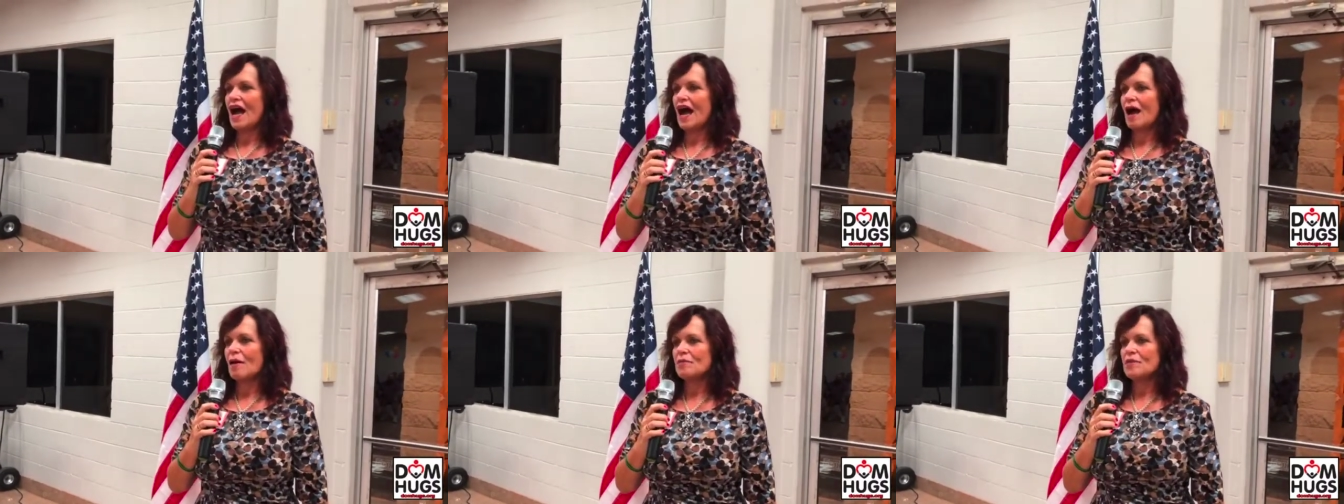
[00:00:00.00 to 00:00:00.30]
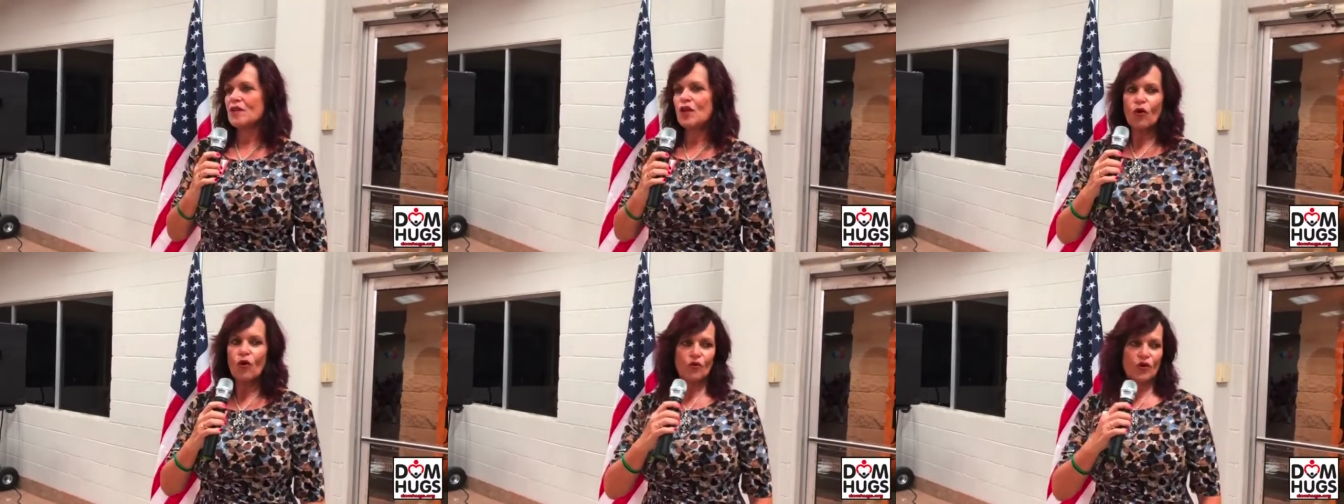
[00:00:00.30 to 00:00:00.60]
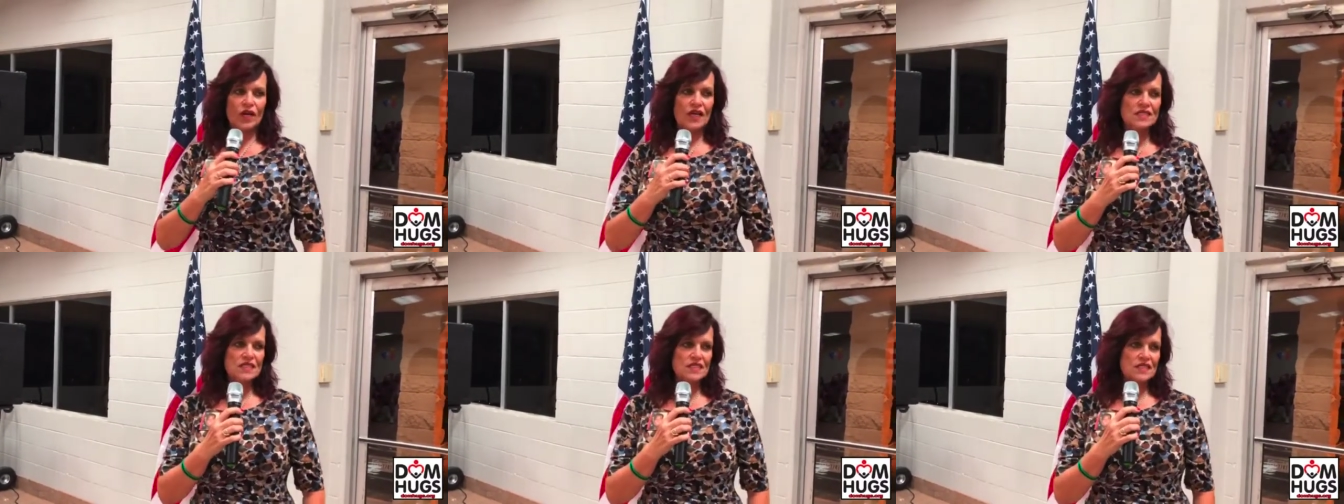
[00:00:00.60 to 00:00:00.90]
I'm
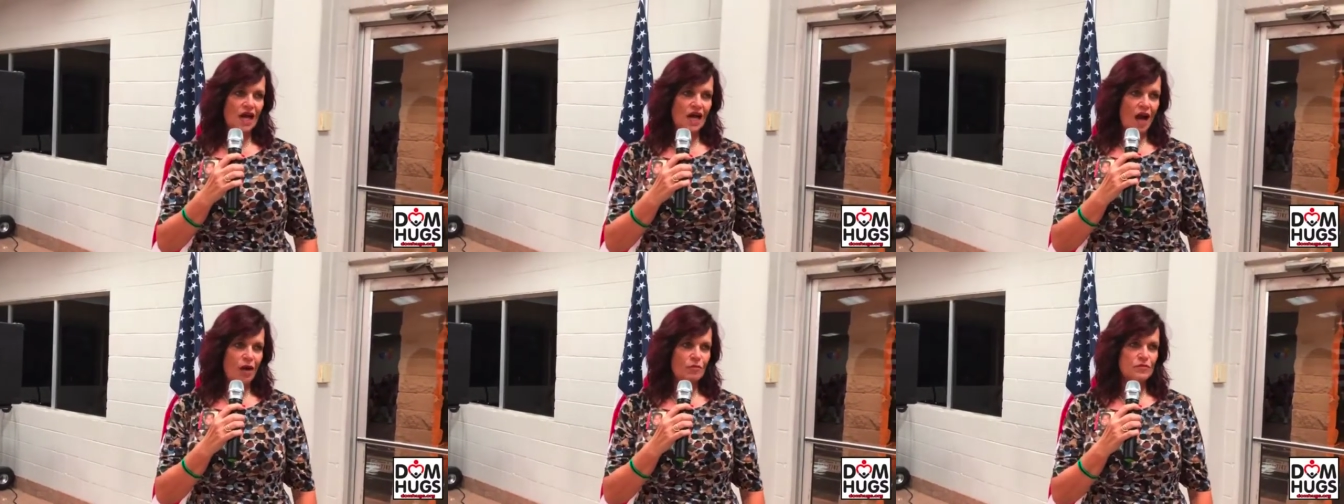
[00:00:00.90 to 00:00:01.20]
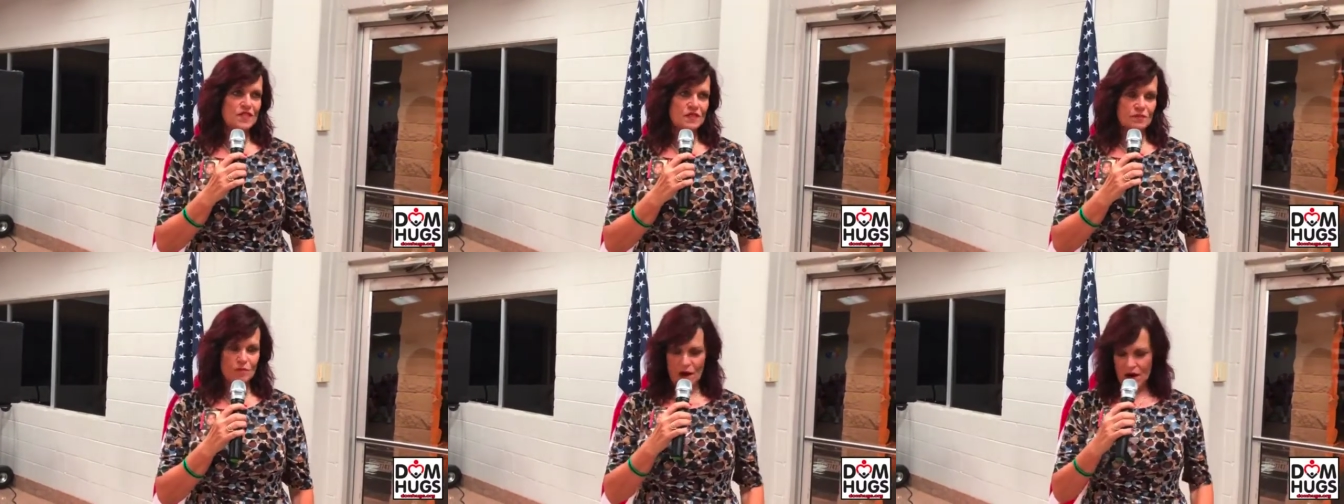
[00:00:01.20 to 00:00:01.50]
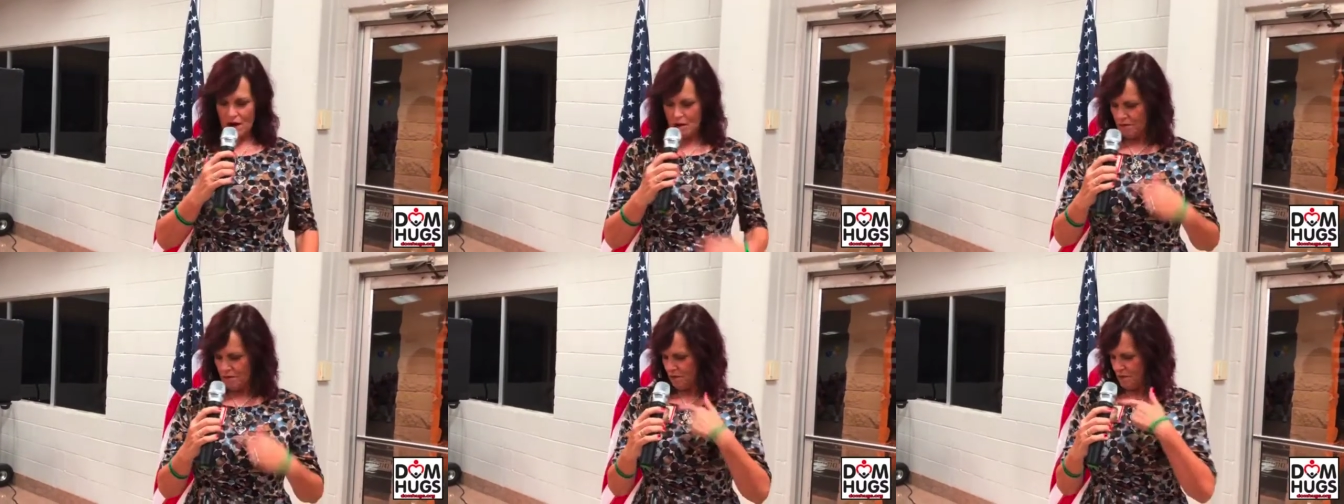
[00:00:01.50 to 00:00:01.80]
known as Dom's
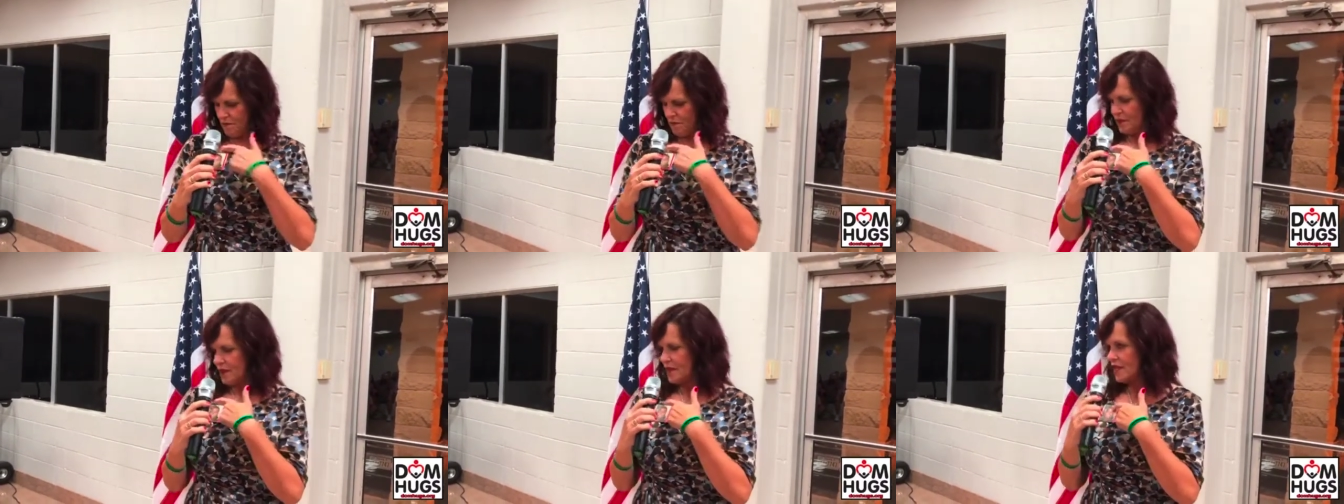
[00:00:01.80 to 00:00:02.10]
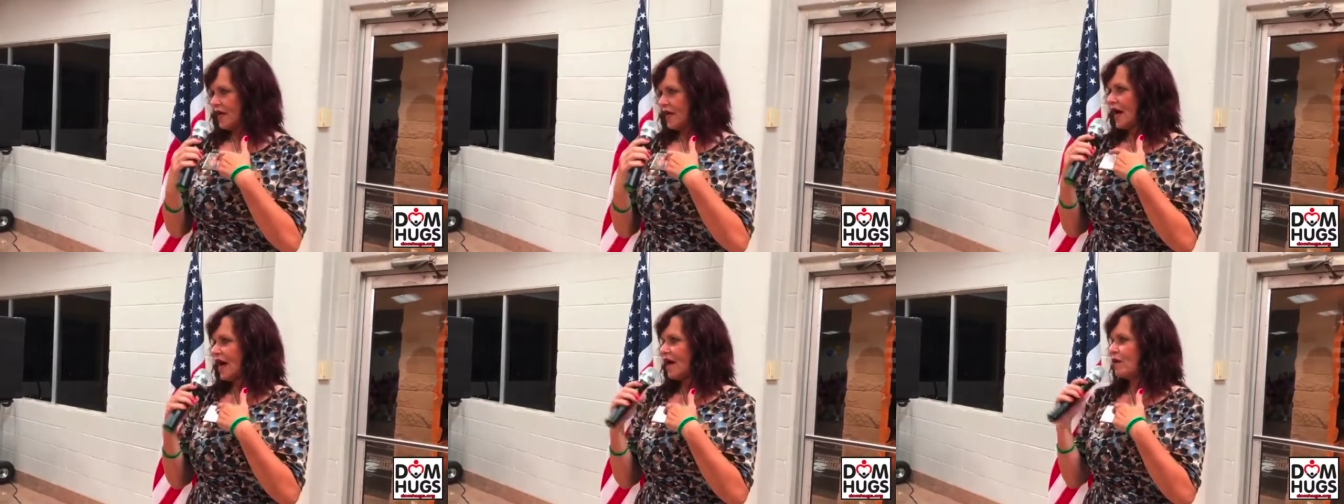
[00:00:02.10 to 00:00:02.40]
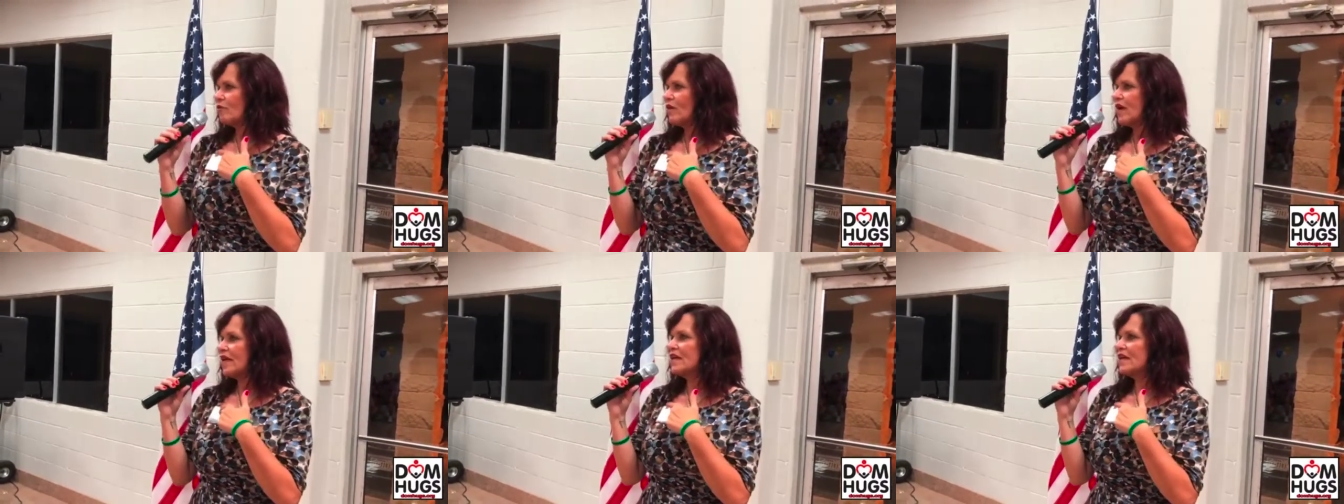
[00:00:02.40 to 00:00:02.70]
mom. The
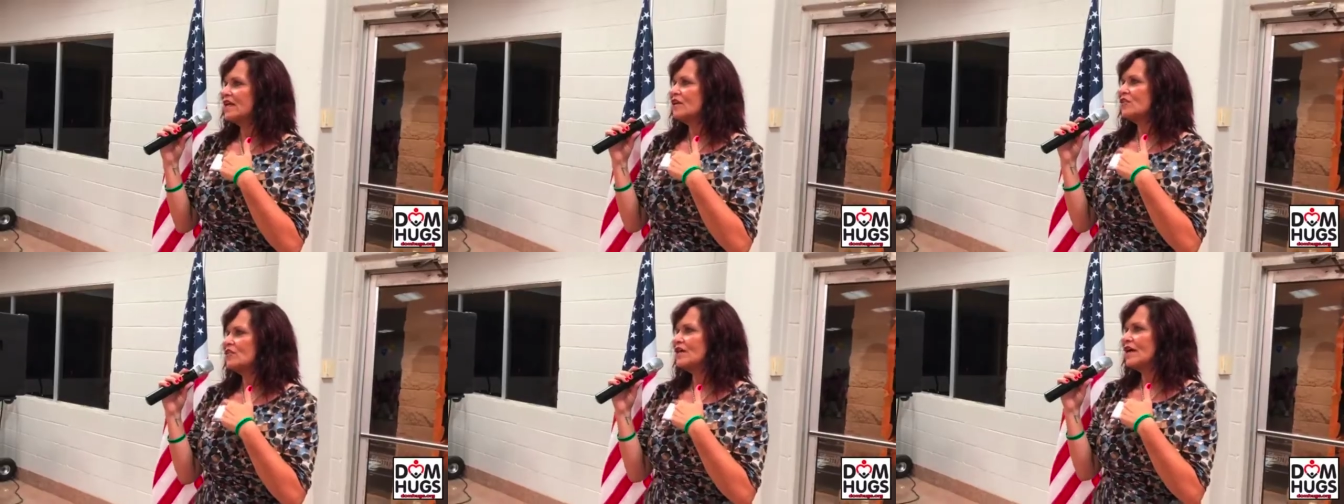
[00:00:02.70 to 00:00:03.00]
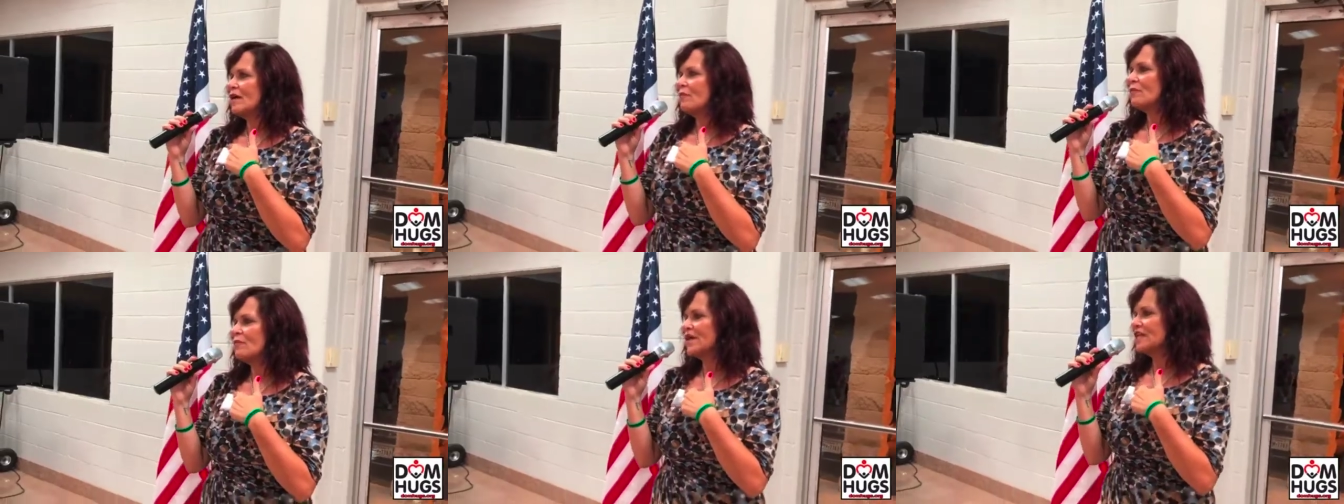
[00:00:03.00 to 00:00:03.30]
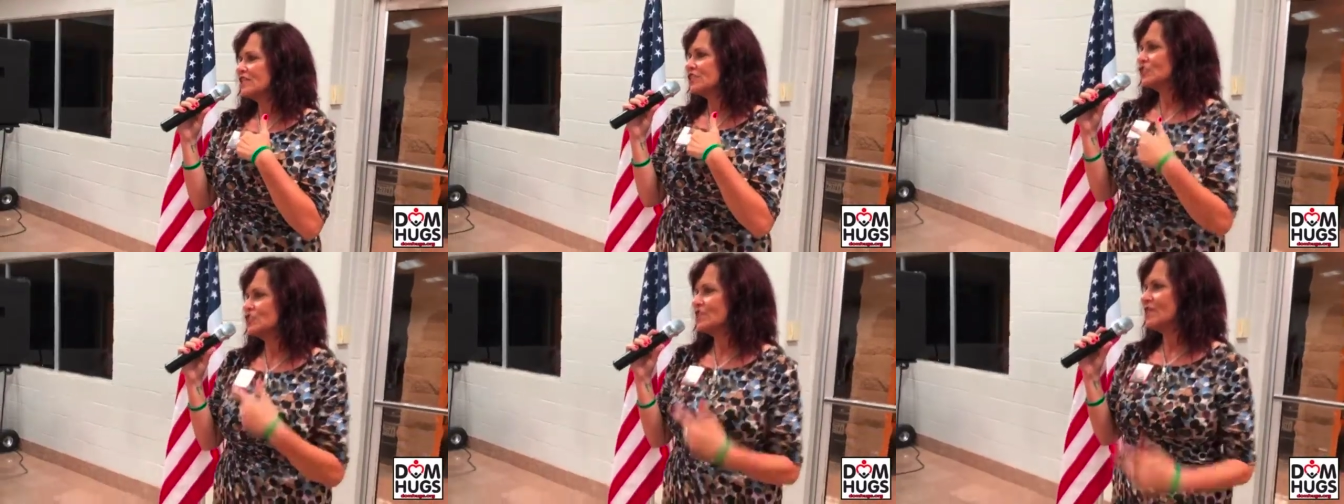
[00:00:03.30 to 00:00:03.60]
guy right here in that
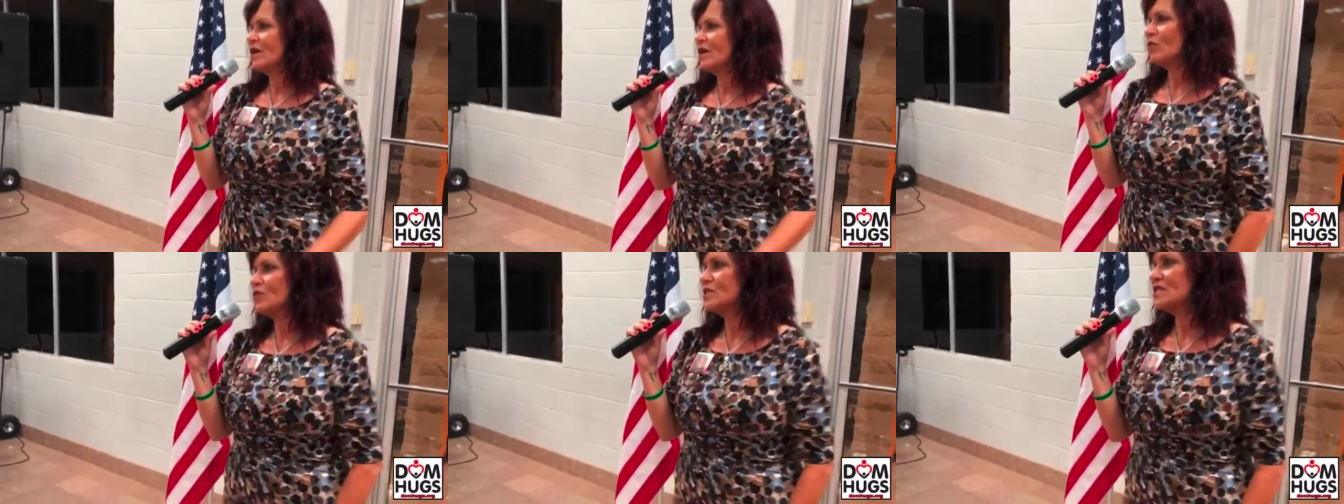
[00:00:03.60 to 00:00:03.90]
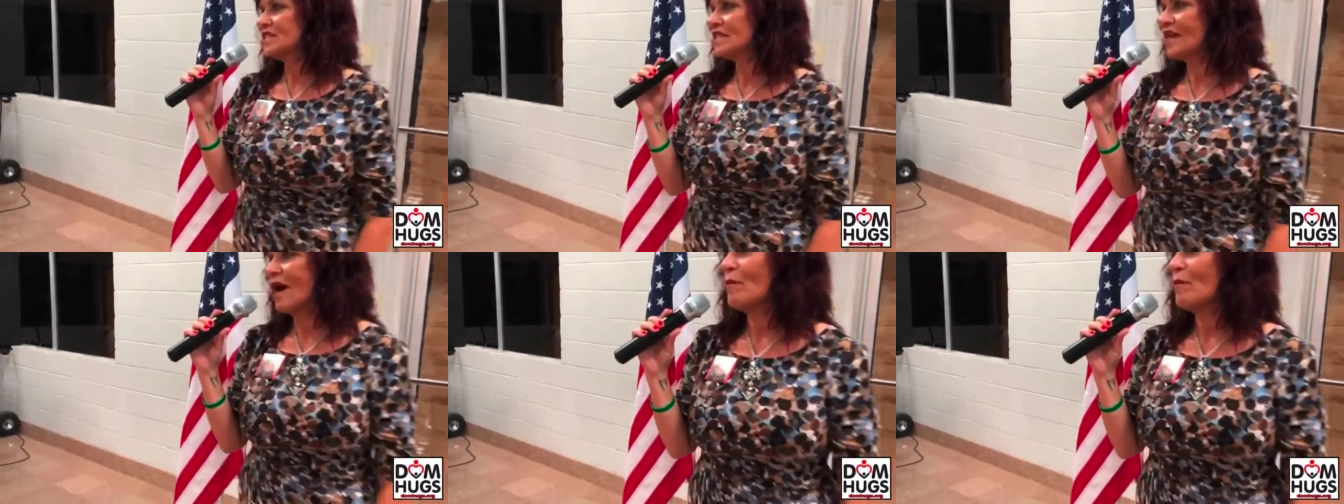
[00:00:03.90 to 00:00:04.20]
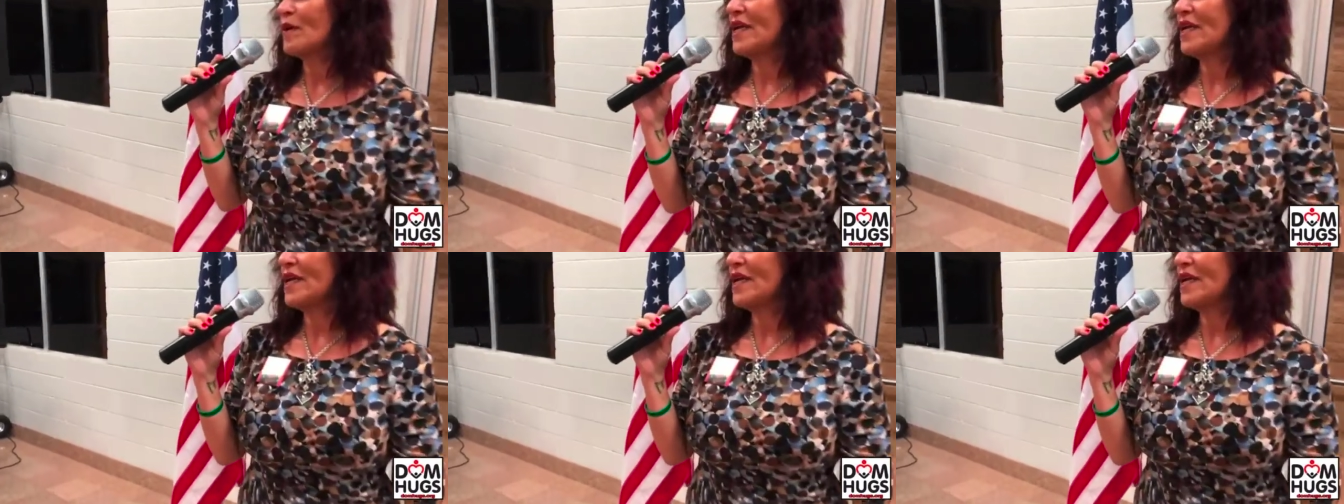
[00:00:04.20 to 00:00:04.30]
picture, that was